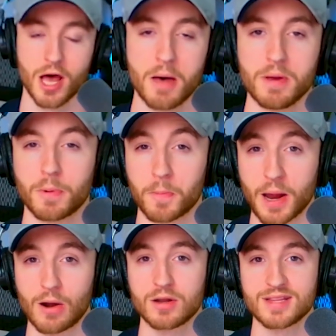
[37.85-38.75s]
be
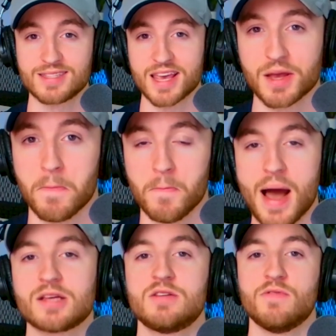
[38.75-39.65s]
prepared to take
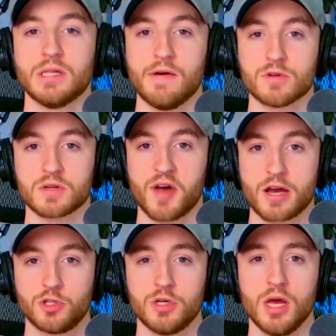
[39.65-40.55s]
massive levels of
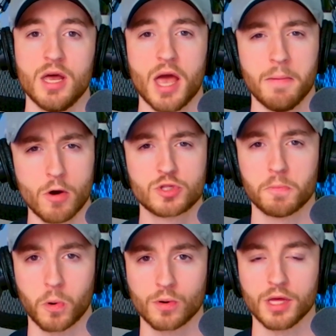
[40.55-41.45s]
action, and most
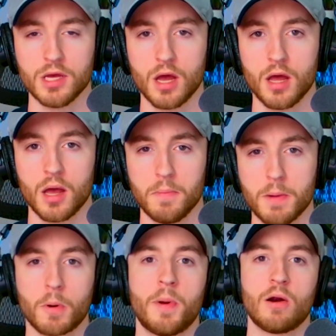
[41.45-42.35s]
importantly, be
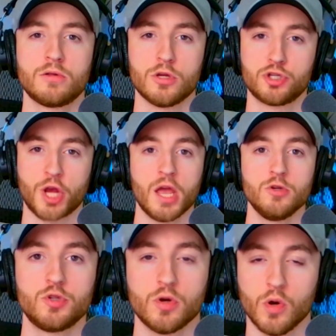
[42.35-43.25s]
prepared to
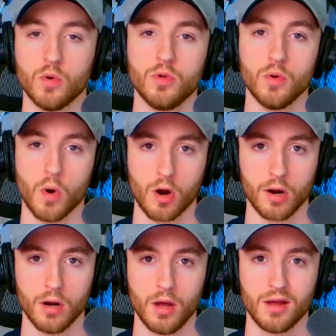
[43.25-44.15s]
change who you are.
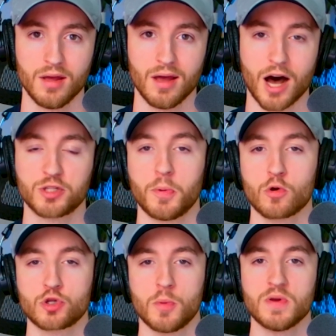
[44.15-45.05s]

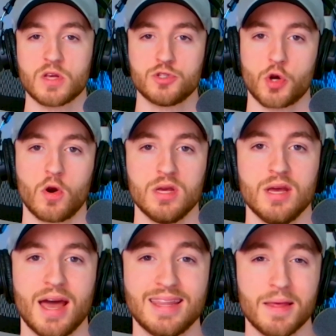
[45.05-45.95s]
Entrepreneurship is a journey,
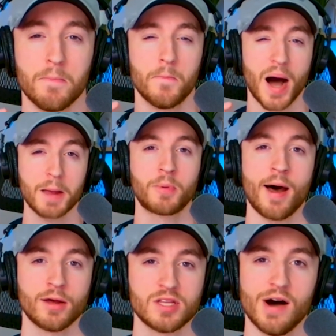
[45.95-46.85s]
and the
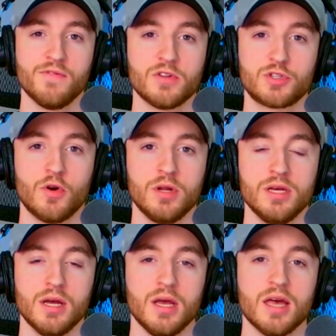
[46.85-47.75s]
byproduct of this journey
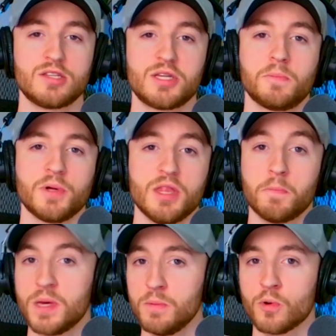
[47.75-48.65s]
is simply the
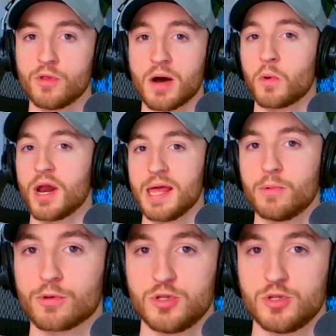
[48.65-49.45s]
people that we're able to